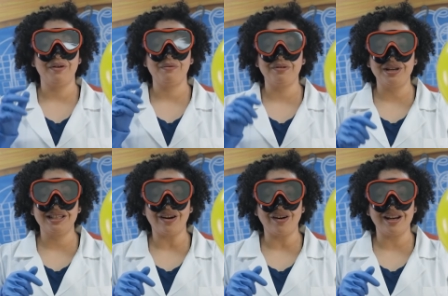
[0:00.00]
When we
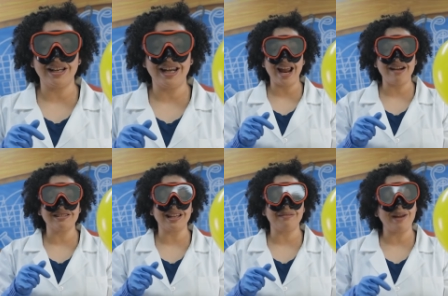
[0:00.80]
started today, I
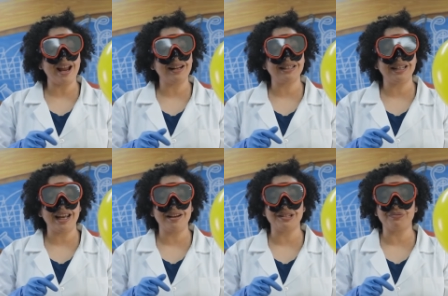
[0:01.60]
was like, man,
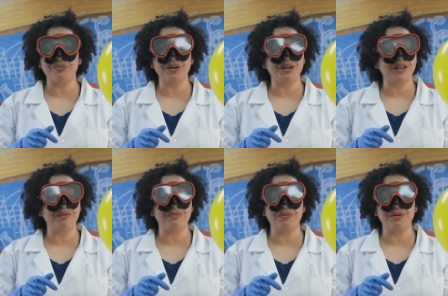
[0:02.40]
today is really,
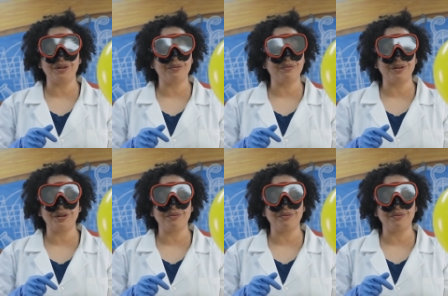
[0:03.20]
really, really